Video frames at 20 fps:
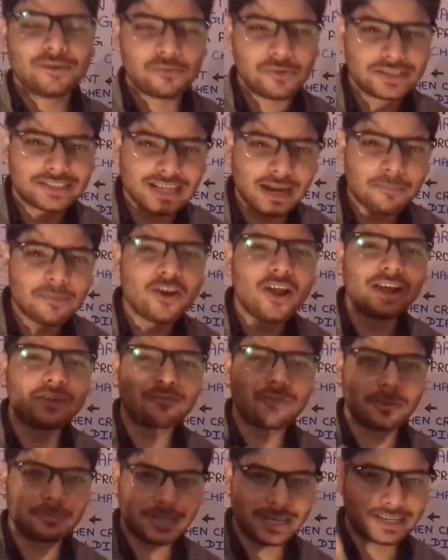which are belonging
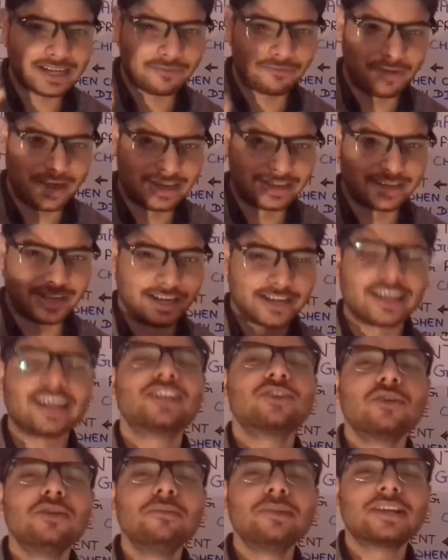from the different trait,
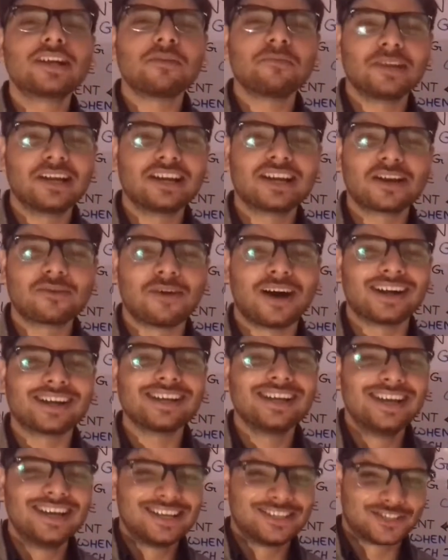it will be coming under
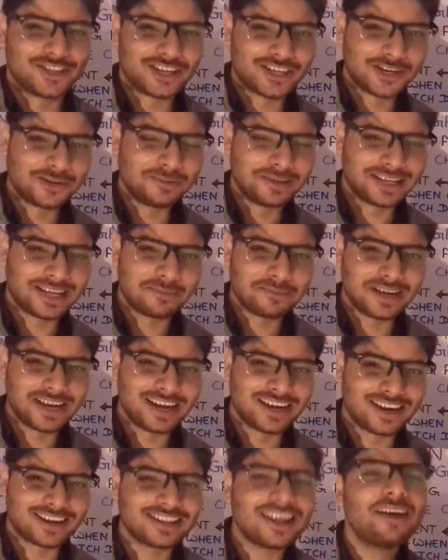what? So it will be coming
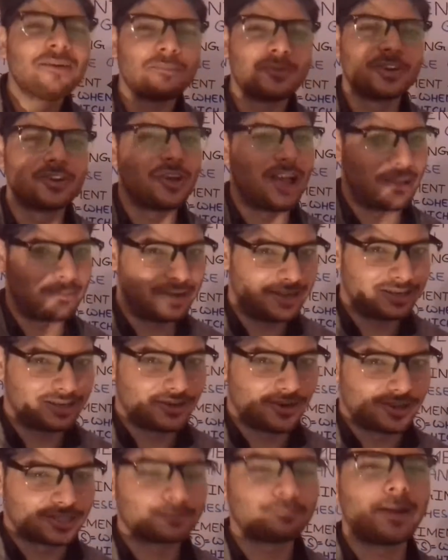under the monohybrid
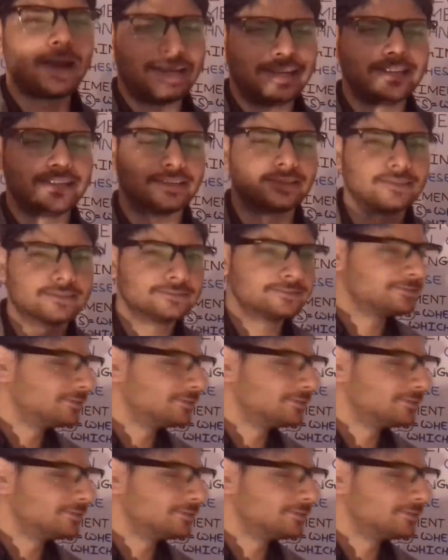cross. Find it